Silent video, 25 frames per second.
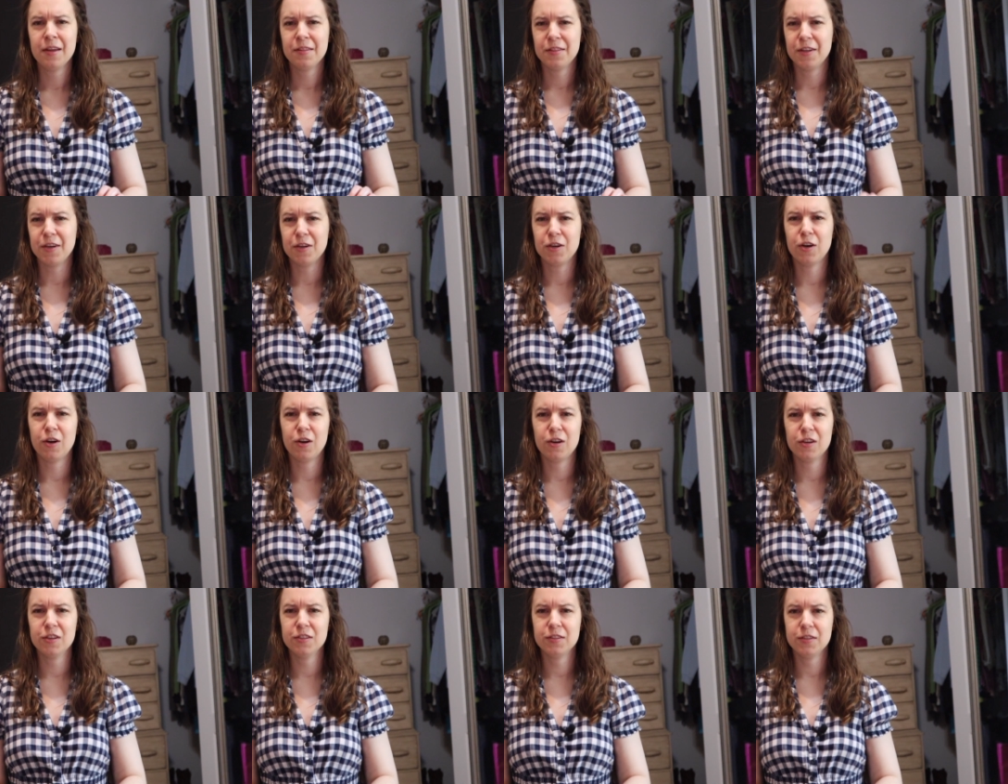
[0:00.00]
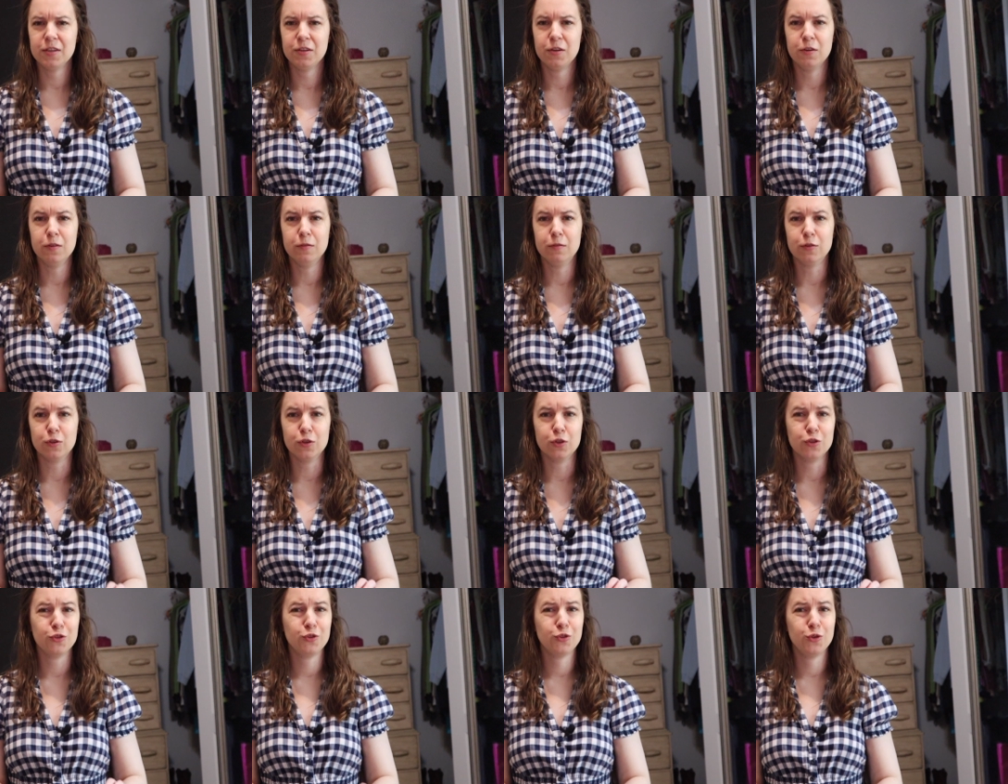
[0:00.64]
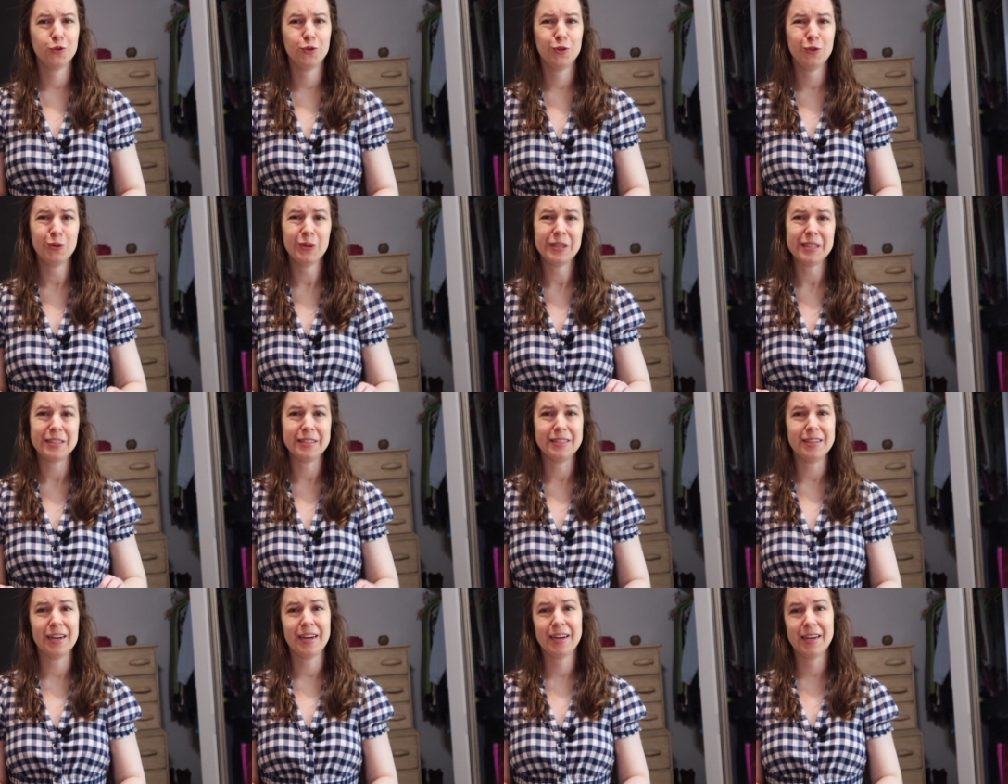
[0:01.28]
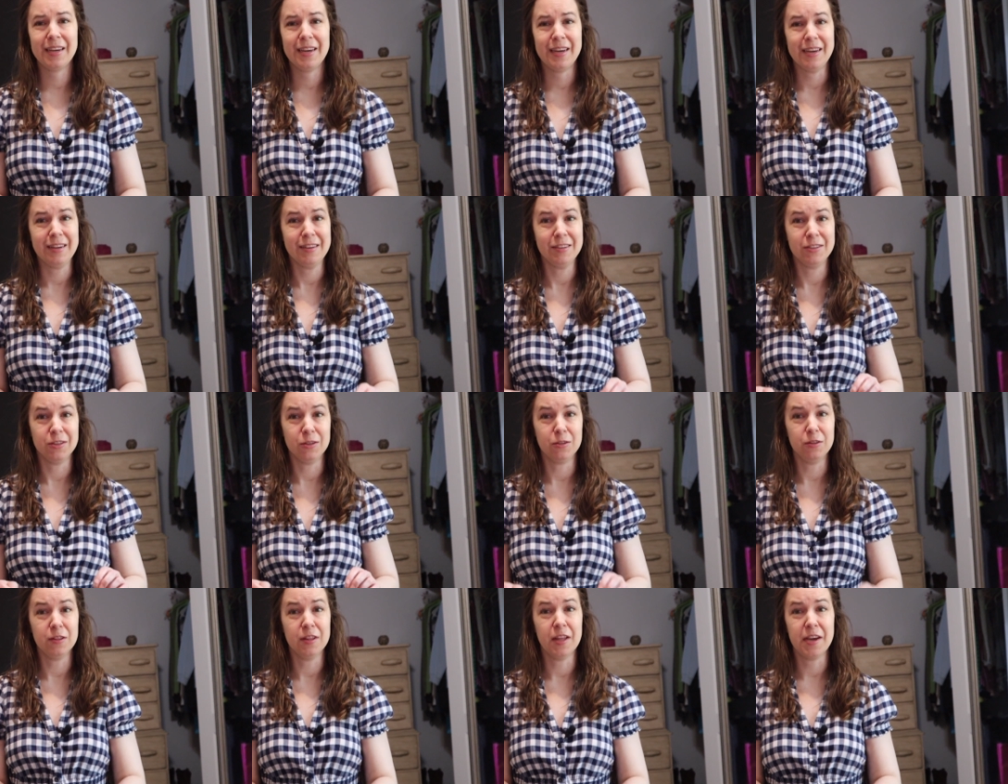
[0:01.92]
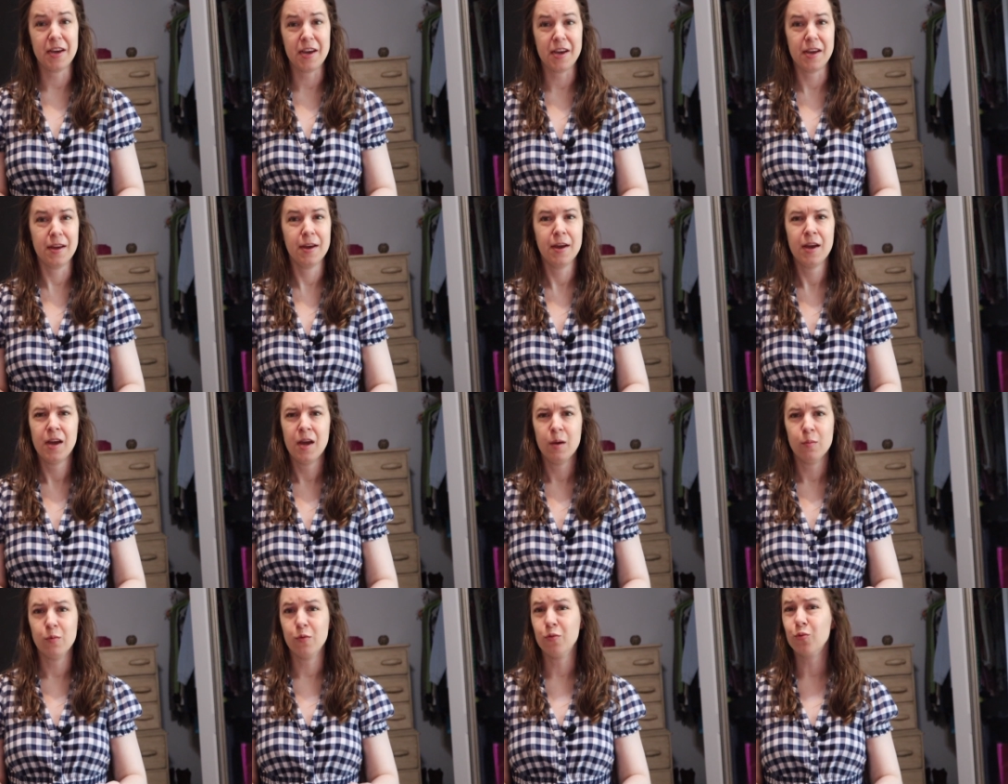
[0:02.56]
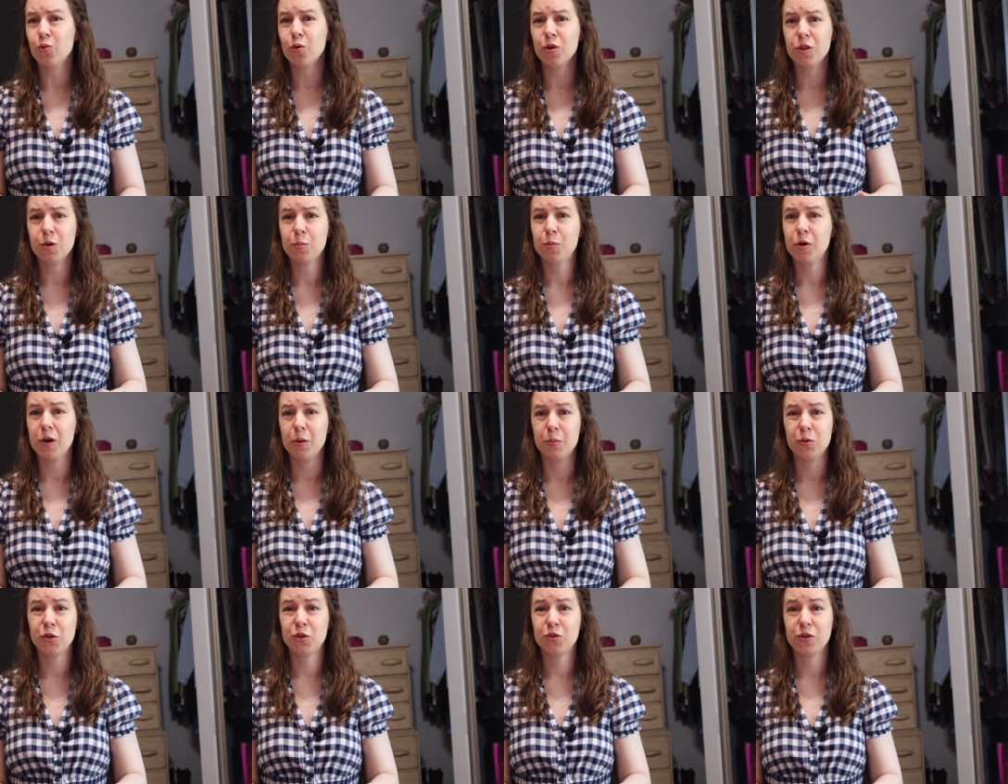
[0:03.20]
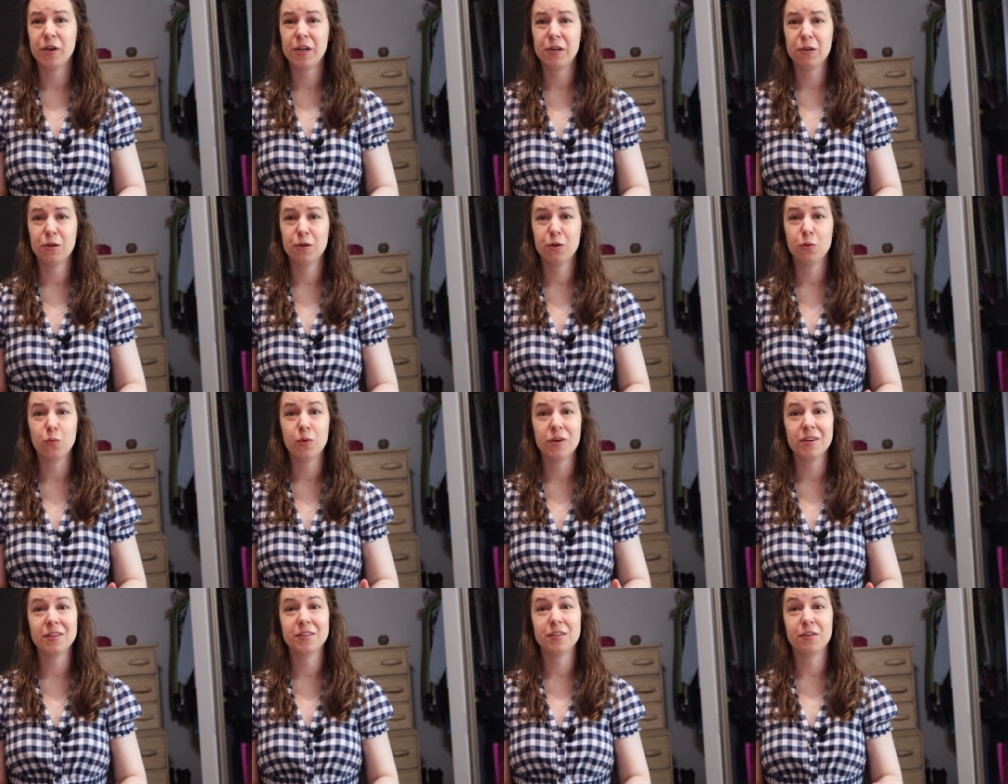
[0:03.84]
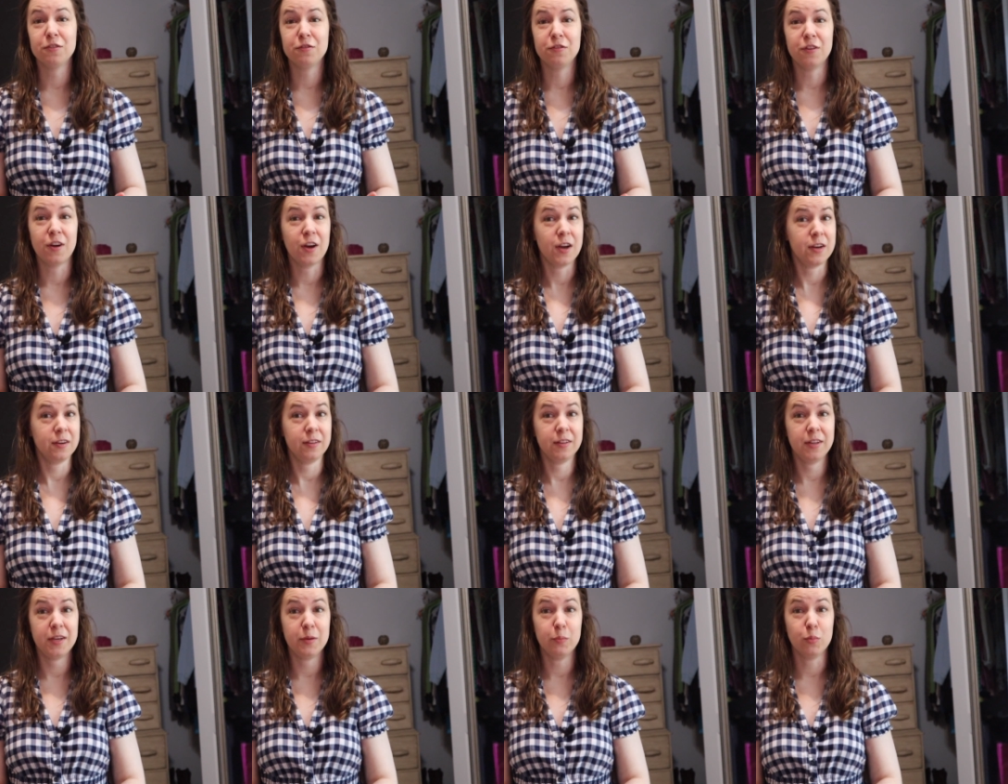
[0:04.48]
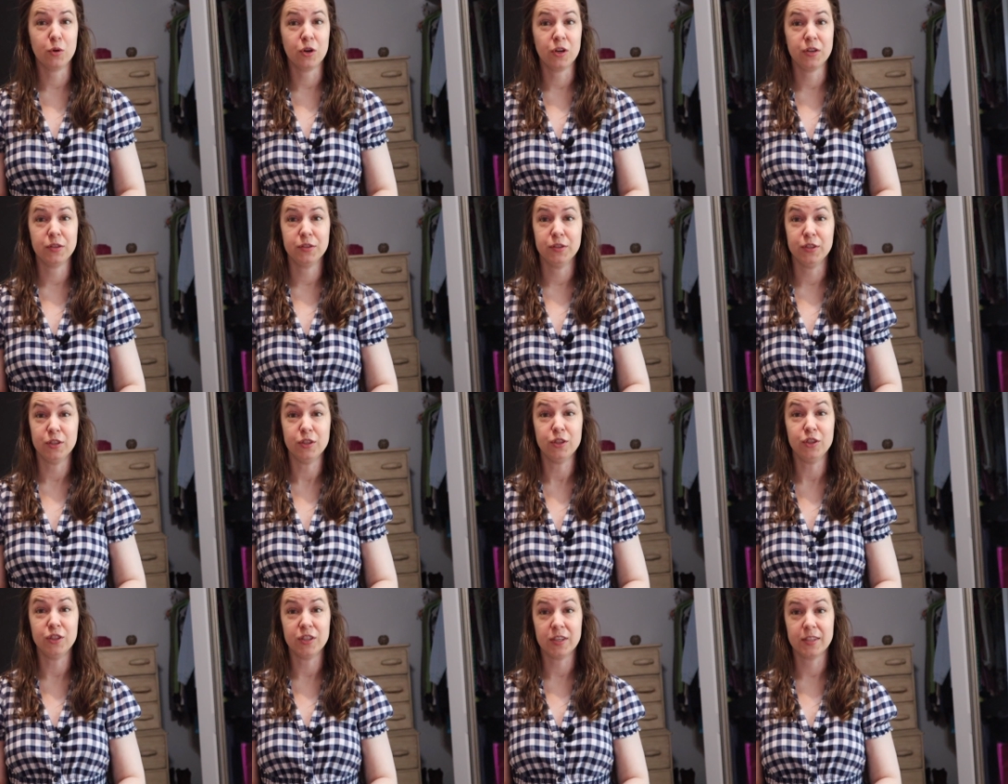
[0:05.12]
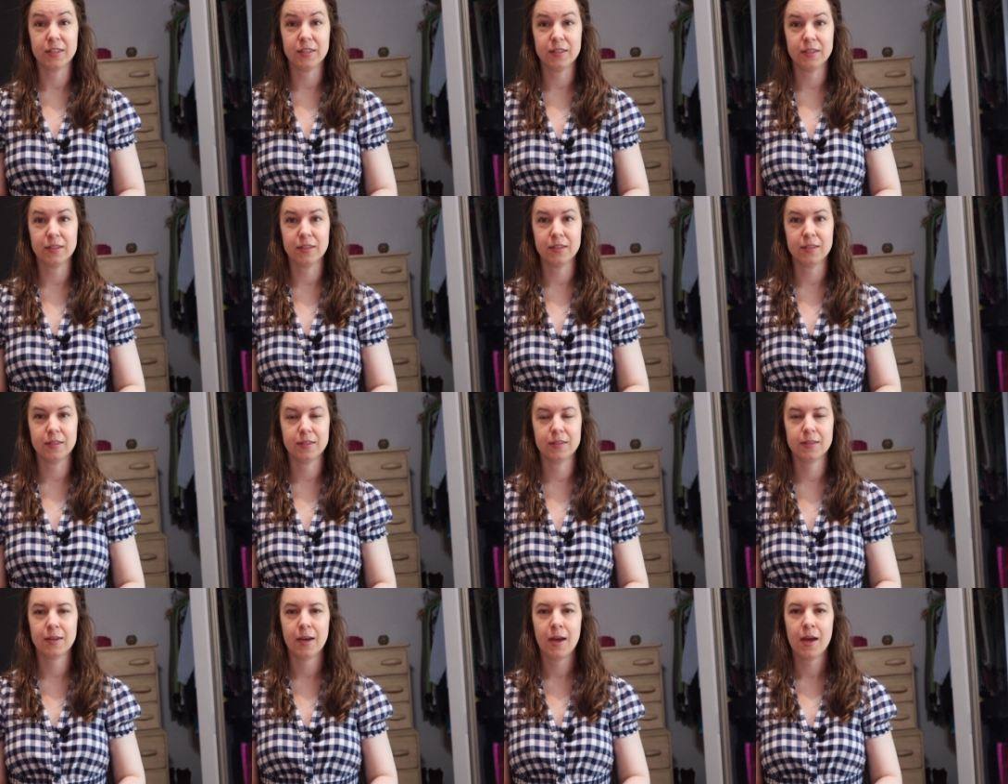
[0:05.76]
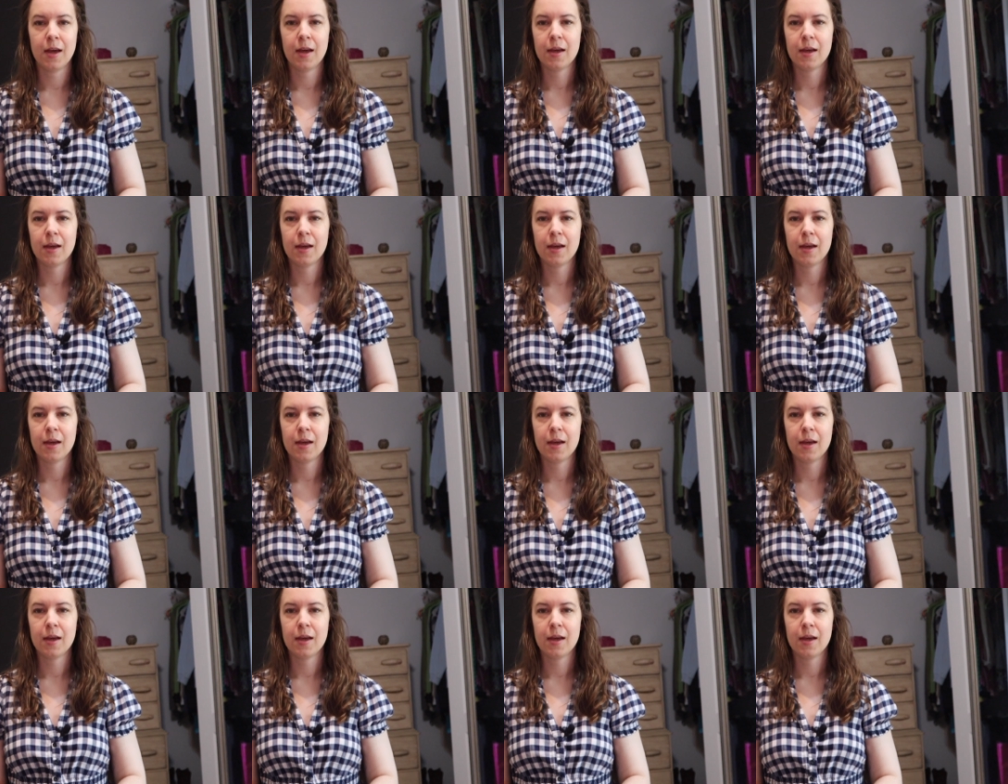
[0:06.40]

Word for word: that caused an over two decade delay before the perpetrator was finally brought to justice.